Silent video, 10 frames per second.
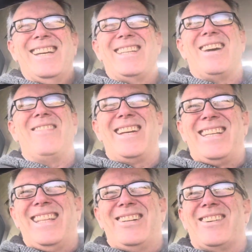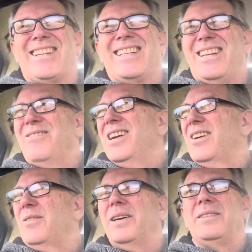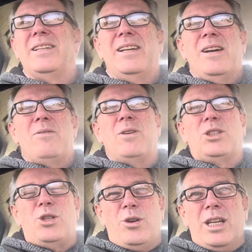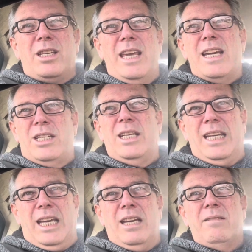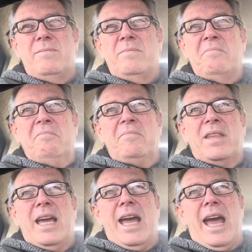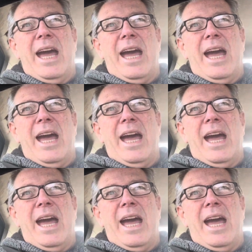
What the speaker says: so eventually the doctor said, well, look, we'll treat the STD,